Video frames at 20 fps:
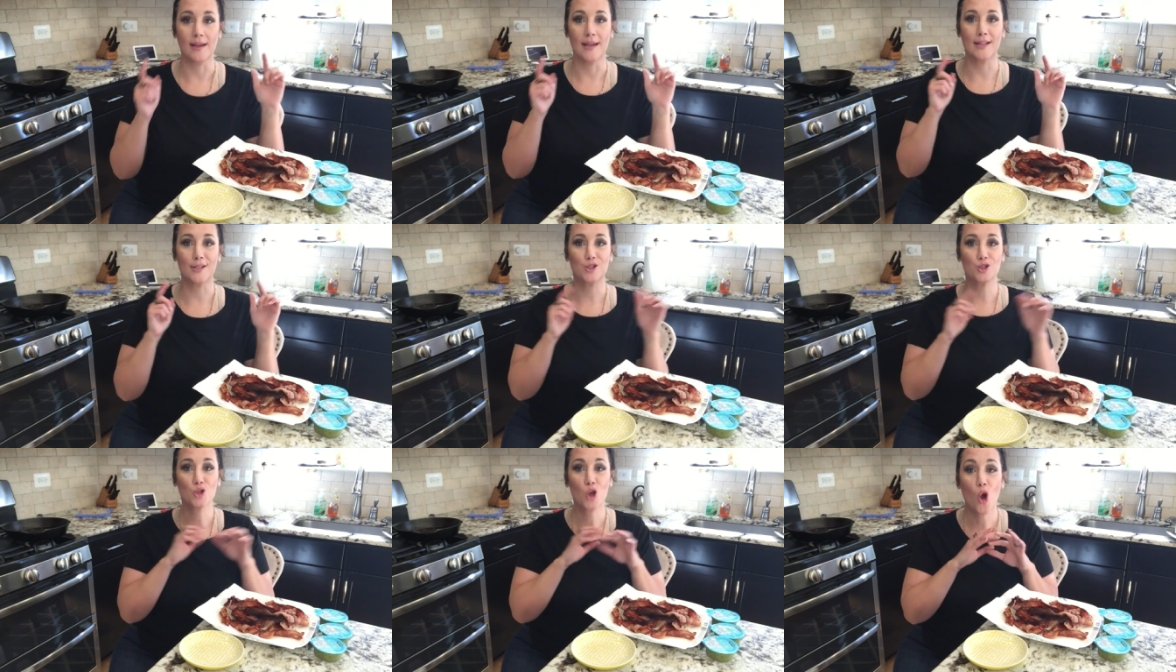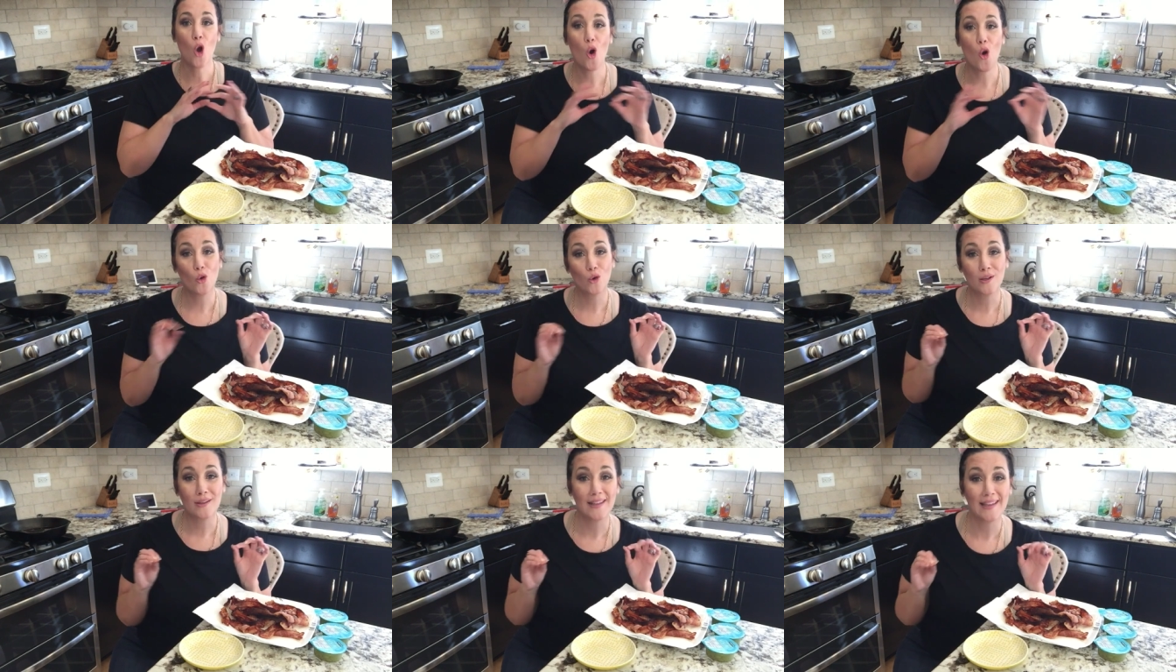It's
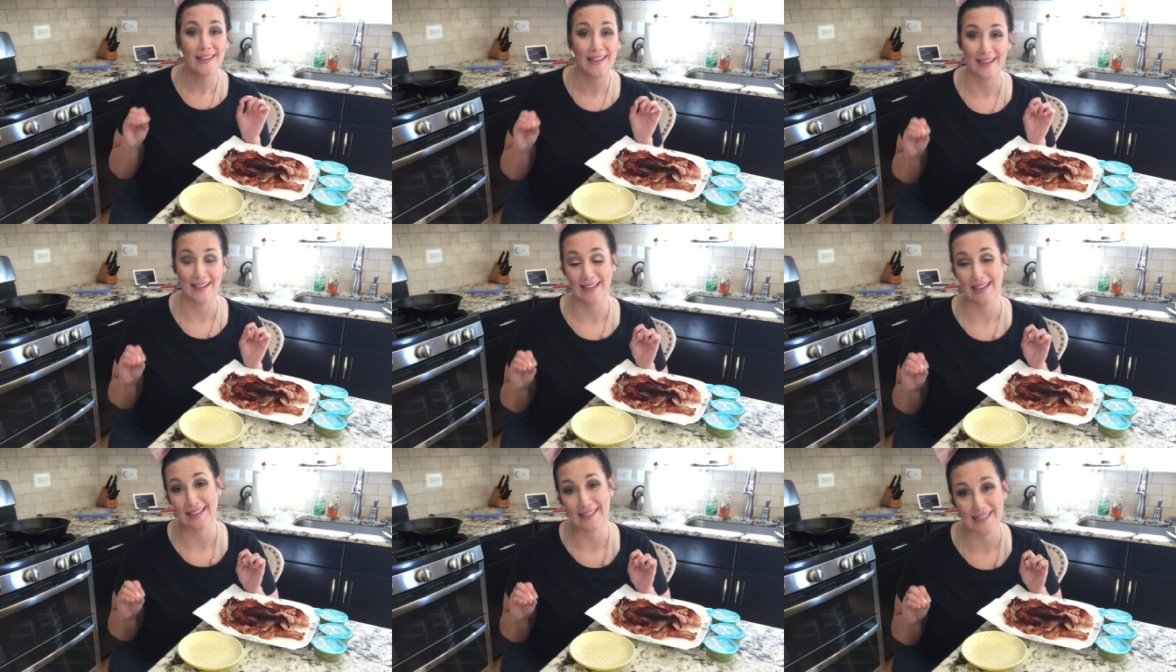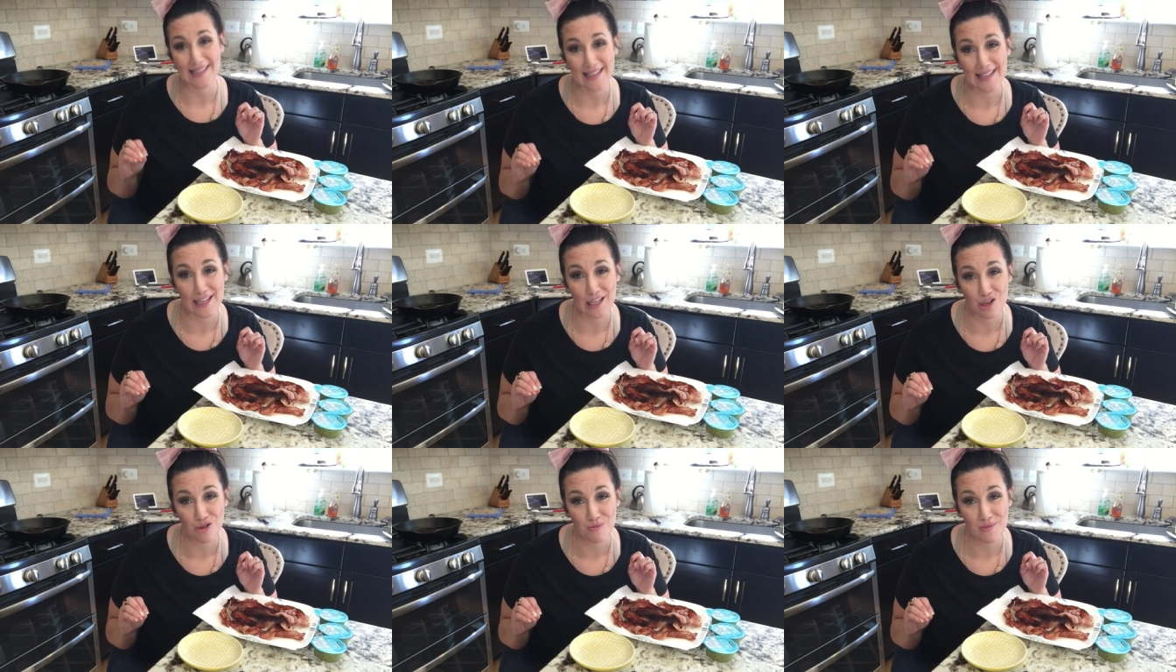totally an easy
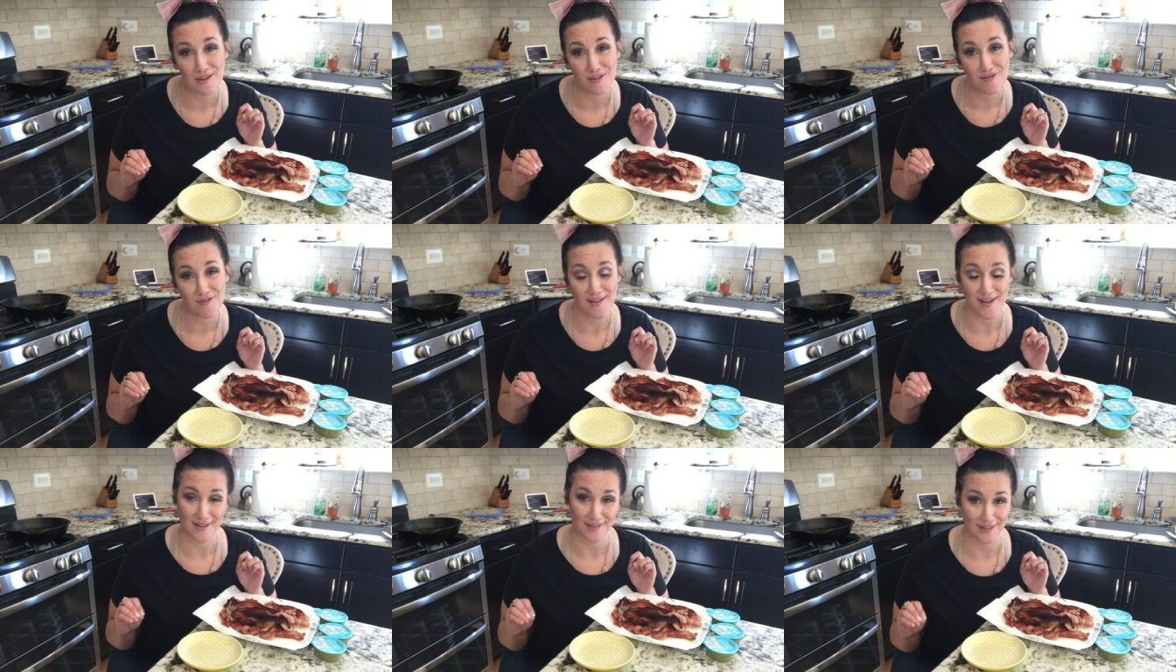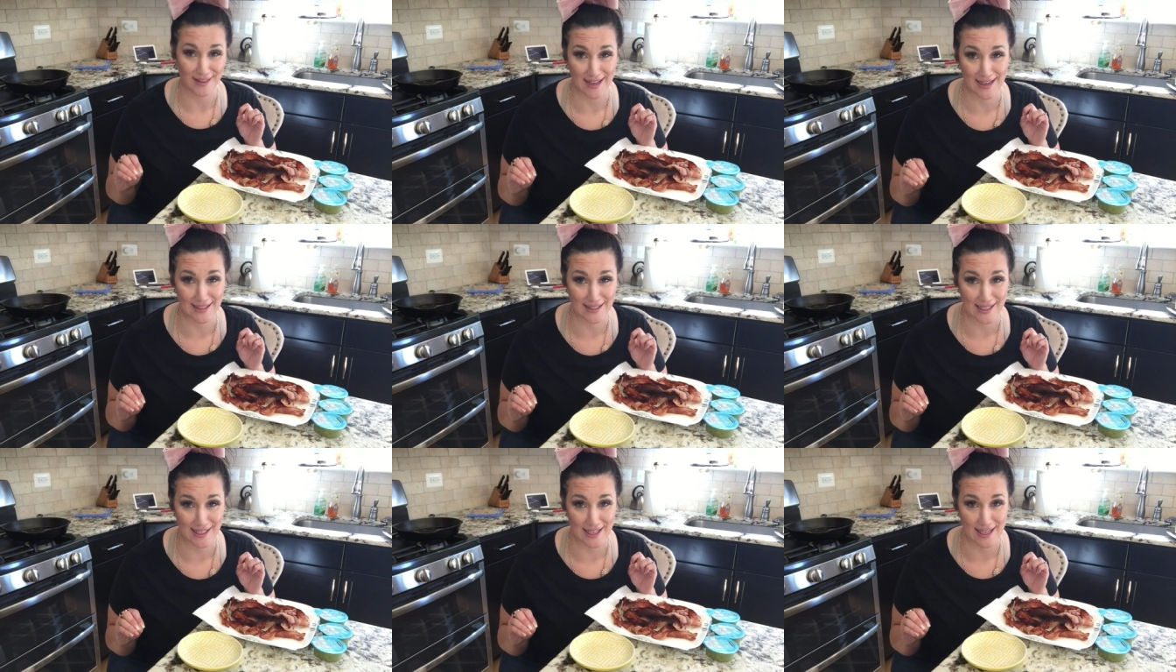keto meal and a
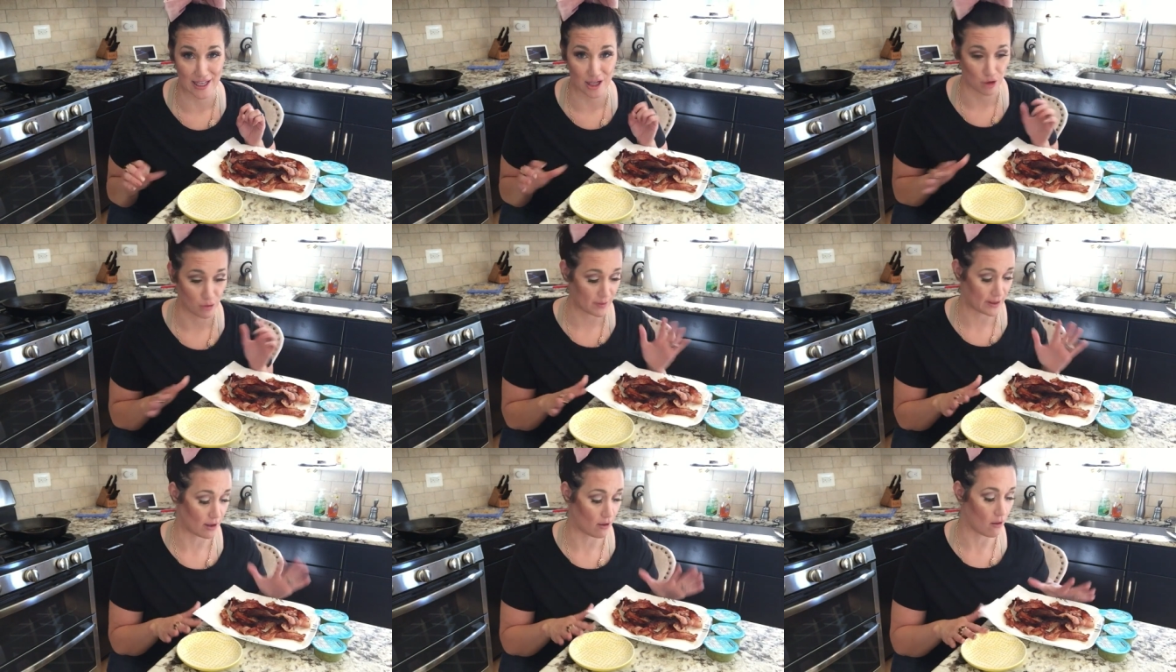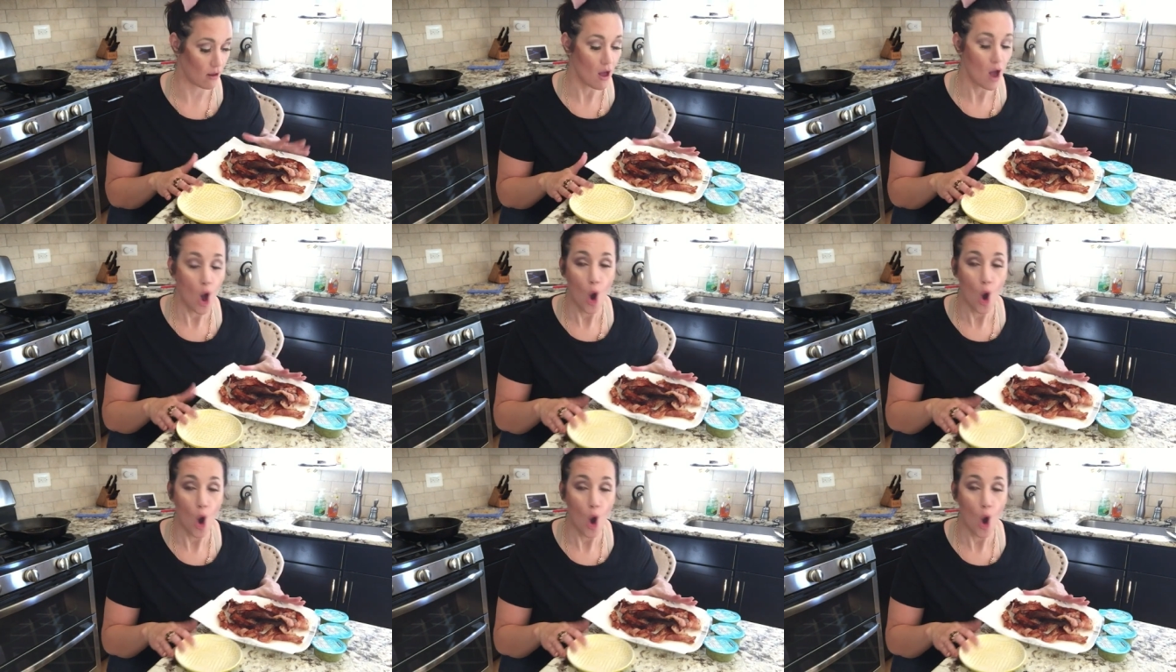lazy keto meal.